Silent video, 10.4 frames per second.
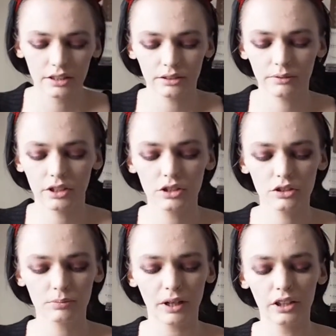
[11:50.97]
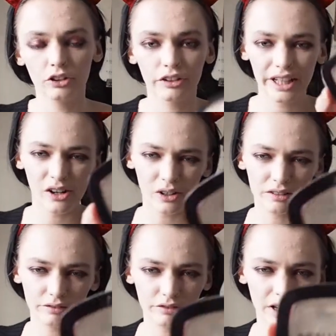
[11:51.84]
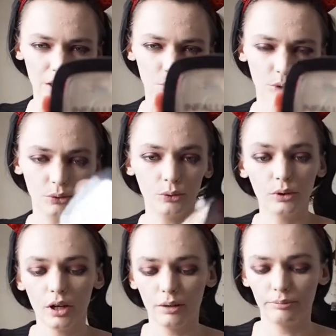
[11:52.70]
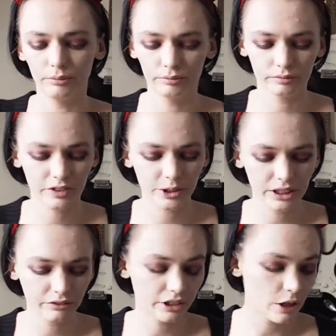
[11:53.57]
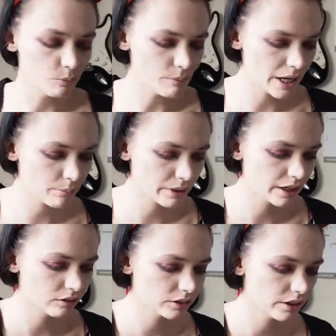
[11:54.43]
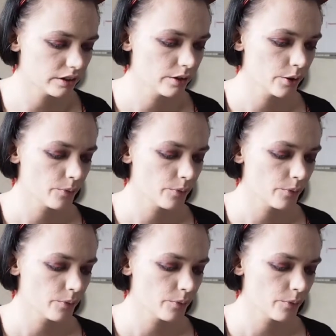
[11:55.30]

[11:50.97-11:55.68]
So I'm going to use my L'Oreal Infallible 24-hour matte powder